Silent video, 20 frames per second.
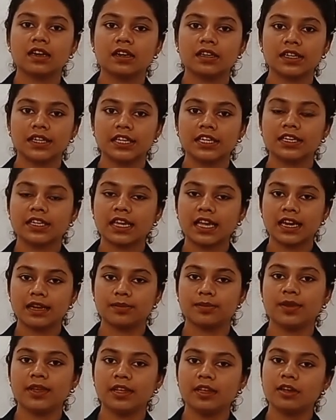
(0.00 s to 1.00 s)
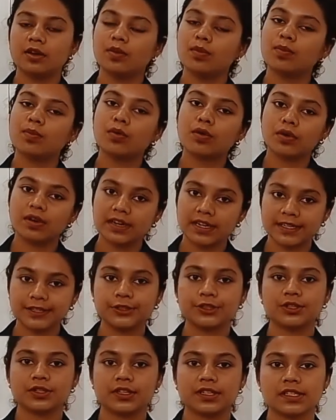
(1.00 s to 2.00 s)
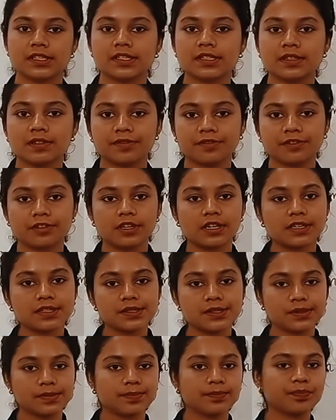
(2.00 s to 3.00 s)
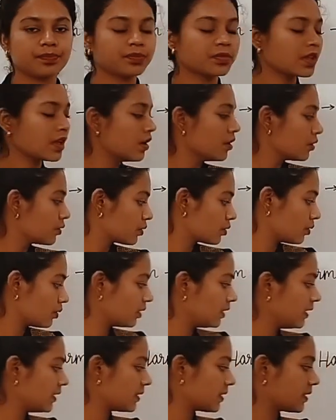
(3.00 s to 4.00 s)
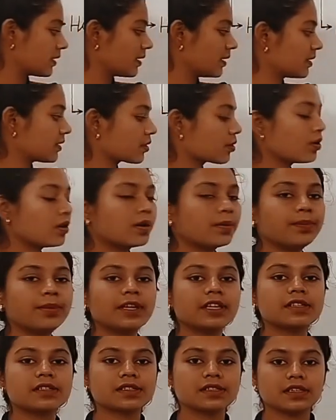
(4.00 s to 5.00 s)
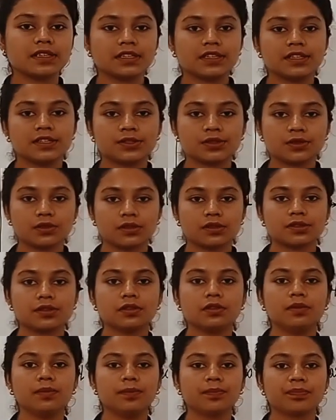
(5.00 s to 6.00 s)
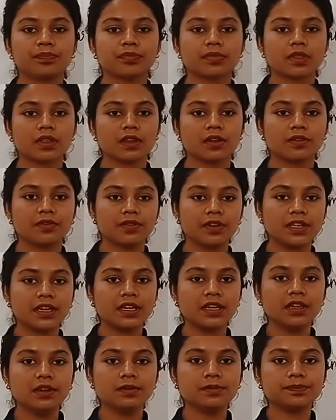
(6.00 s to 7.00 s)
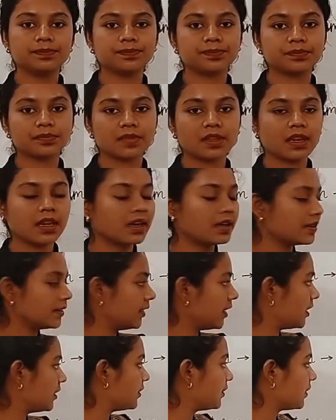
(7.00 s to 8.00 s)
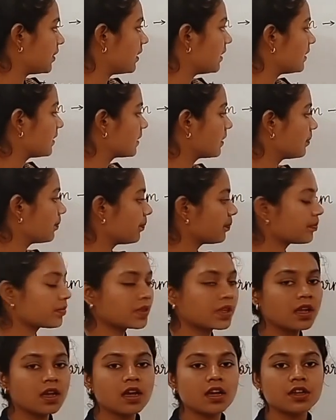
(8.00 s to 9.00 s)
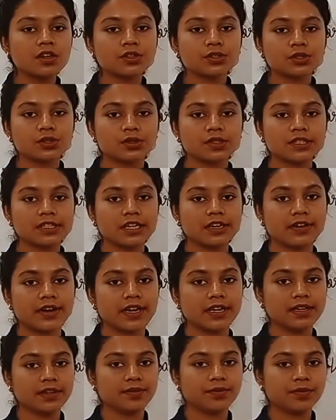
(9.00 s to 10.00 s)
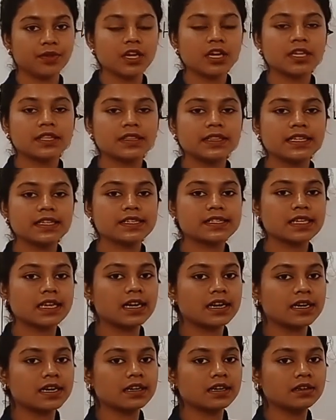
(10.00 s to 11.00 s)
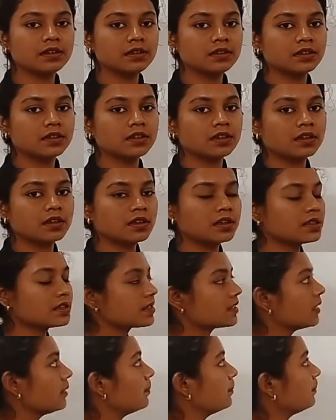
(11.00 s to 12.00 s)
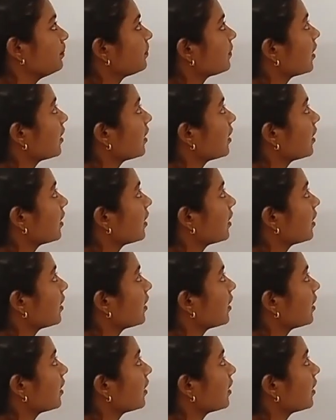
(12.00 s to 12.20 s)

it can be more dangerous for us. So these scorpions, it is also very dangerous. So children, these are the some